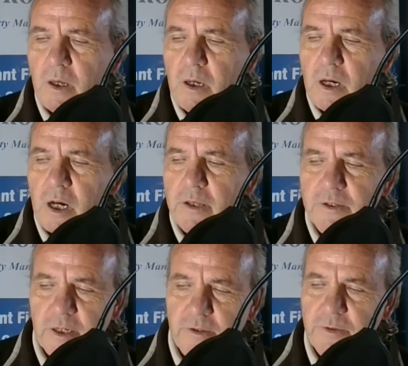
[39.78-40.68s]
The
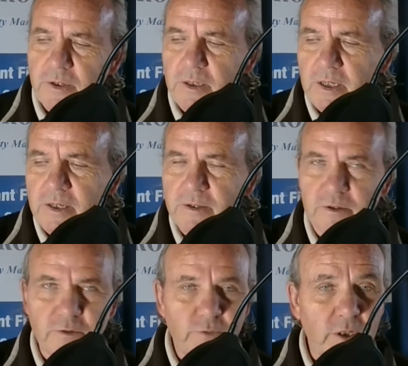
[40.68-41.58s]
second thing is
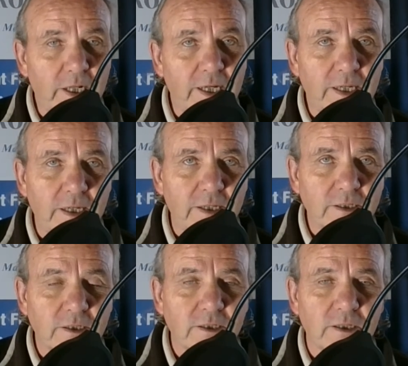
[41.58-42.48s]
if you like it,
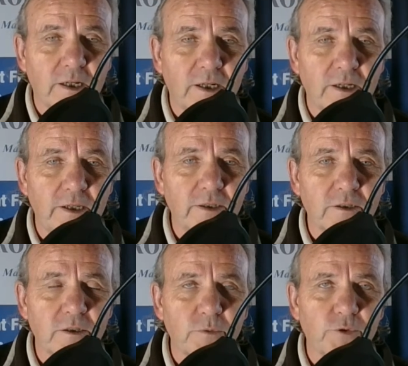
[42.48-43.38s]
hit the
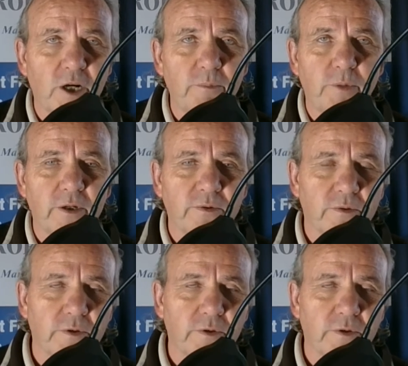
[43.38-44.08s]
subscribe button.